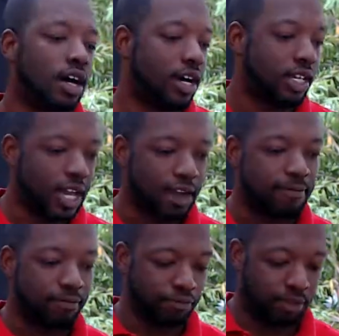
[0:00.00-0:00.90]
yeah,
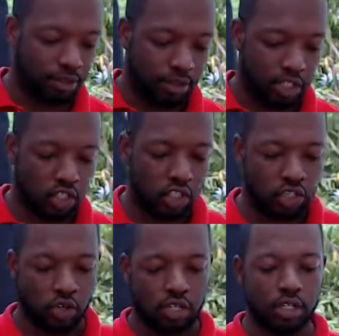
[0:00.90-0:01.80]
this is a
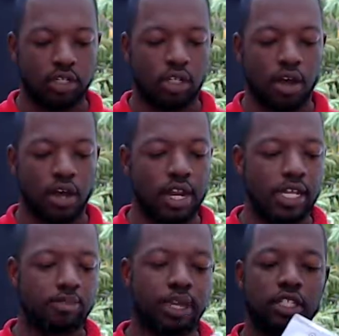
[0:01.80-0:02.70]
circular saw, and that's
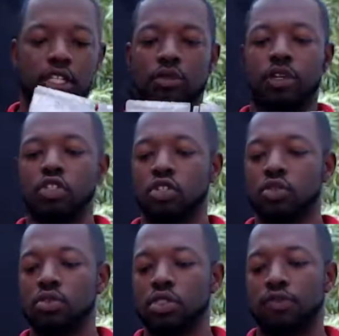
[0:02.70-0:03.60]
basically what you
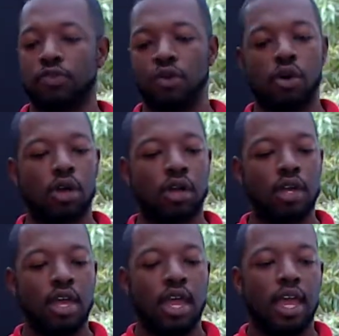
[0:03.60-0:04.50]
use it for.
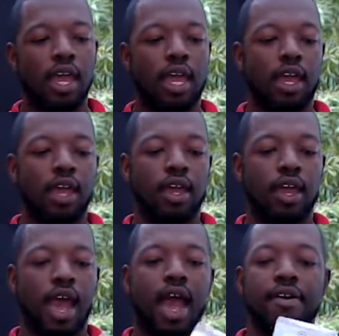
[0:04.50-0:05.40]
And
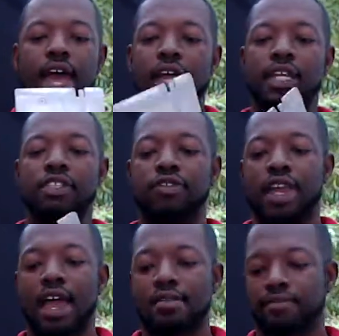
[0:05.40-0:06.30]
I had this for
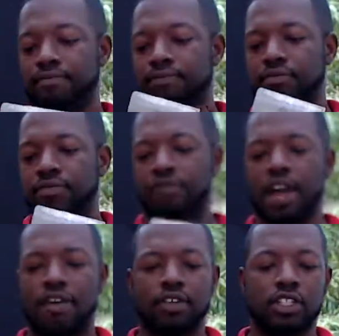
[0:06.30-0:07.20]
like
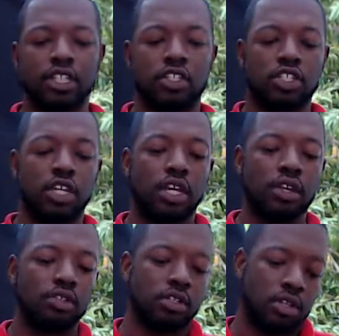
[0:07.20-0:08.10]
5 or 6
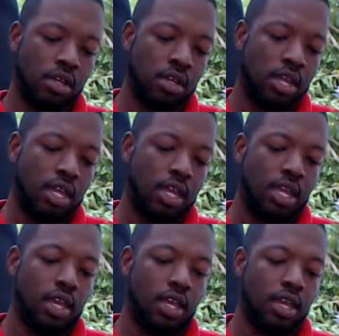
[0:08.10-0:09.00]
years,
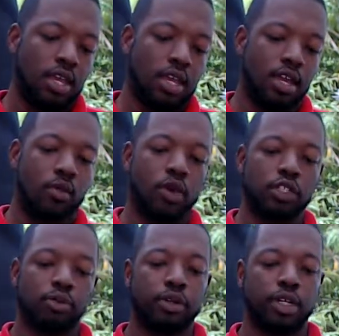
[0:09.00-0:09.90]
and it works
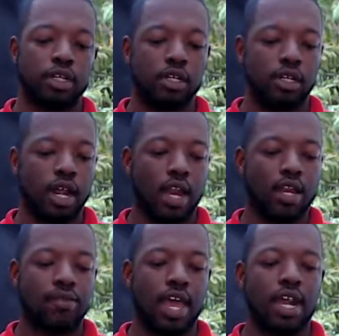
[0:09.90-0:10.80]
pretty good. I
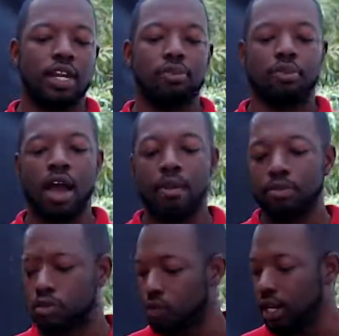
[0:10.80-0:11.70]
never had any problems
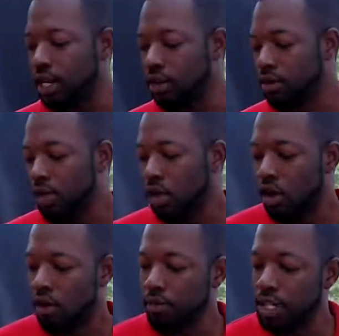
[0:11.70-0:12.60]
with it.
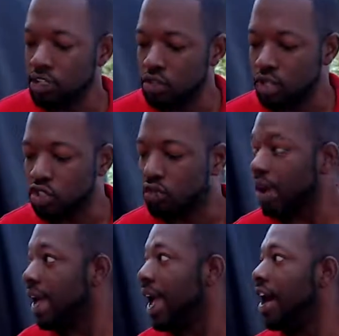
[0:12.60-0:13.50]
Only issue that you
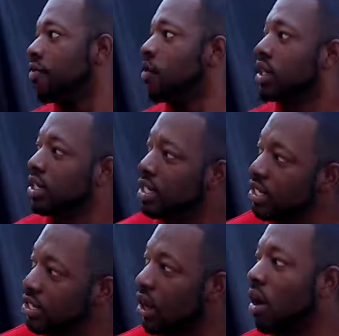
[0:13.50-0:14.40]
might have with this
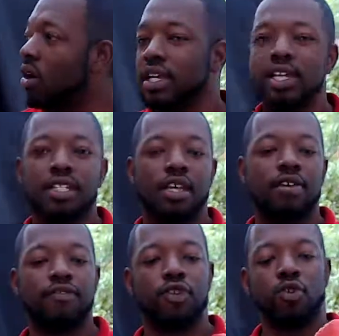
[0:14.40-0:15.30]
saw is if
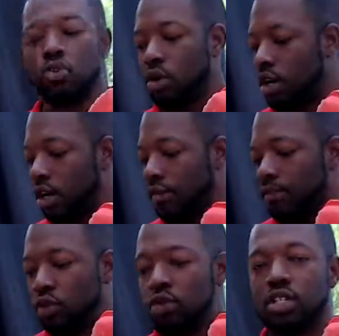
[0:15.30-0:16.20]
you
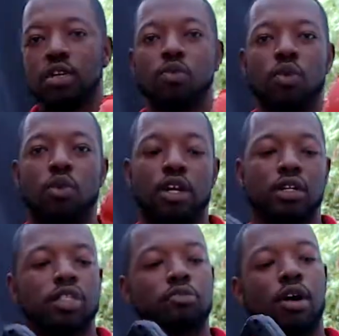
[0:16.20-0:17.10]
use it with one of the
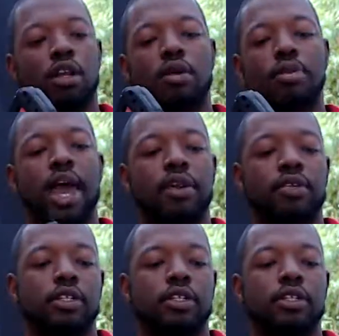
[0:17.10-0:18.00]
smaller
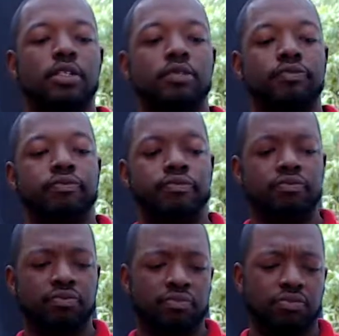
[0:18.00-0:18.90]
batteries.
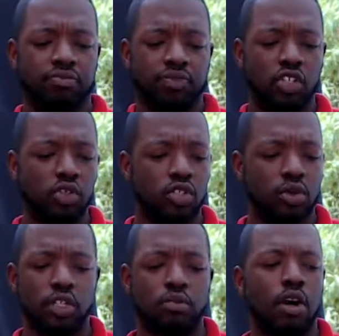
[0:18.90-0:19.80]
If you use it with
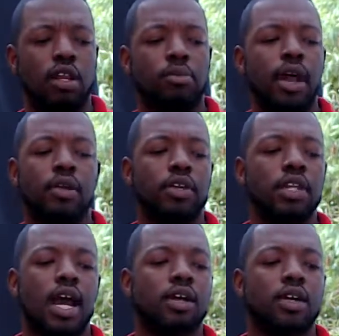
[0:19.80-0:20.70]
a smaller battery, you're
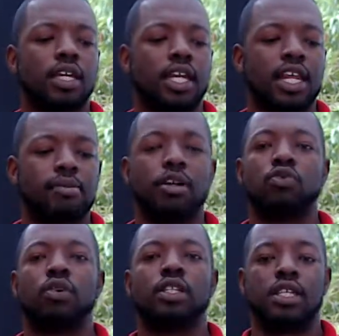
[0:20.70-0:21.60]
not going to get that much
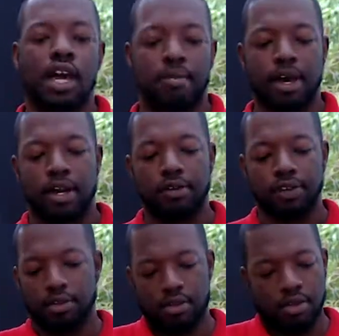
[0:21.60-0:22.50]
runtime out of it.
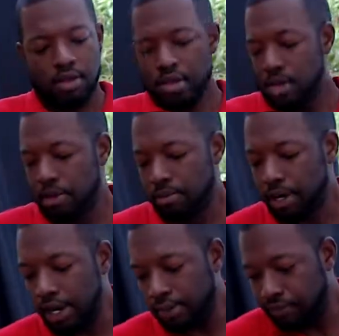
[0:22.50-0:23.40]

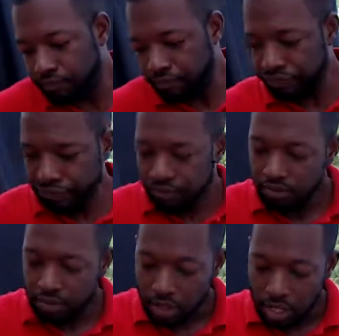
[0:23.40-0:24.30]
But
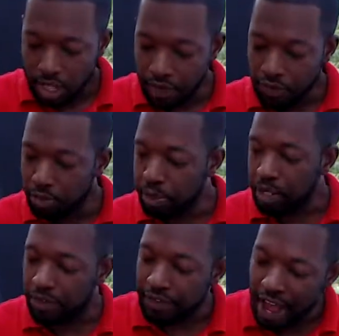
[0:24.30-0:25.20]
if you put a
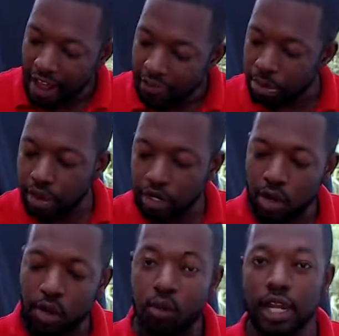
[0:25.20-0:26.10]

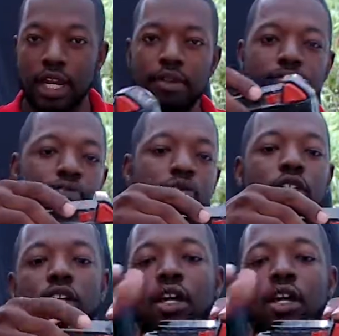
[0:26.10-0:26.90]
5.0 in it, which are